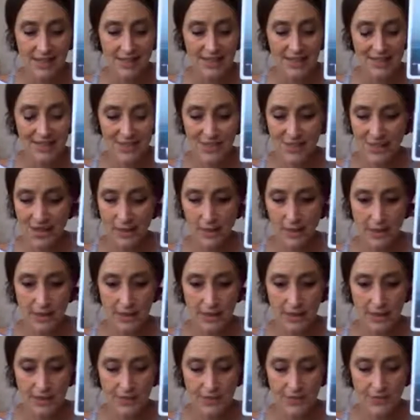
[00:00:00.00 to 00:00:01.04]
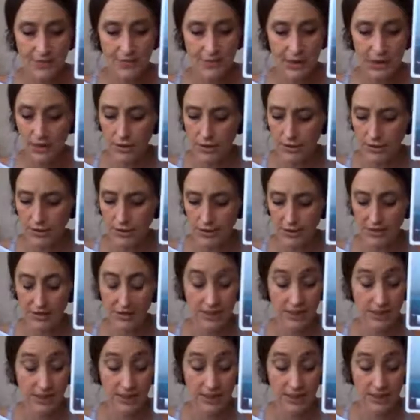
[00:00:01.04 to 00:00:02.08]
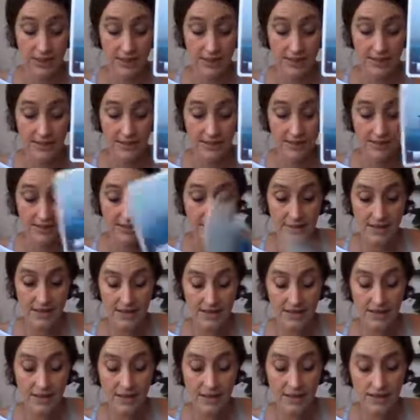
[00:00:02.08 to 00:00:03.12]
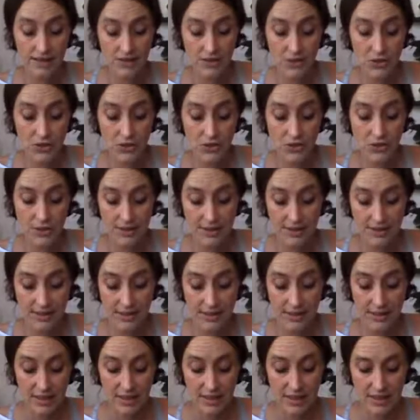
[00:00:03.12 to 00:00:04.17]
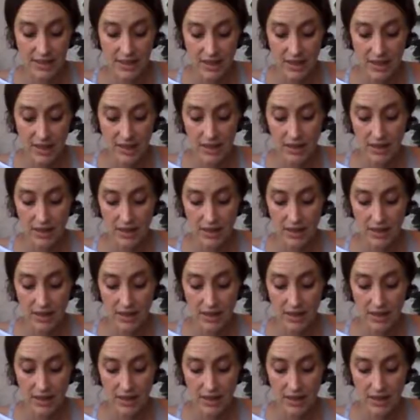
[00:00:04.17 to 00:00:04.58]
I was talking about it as flow and then just realized it says to the sea.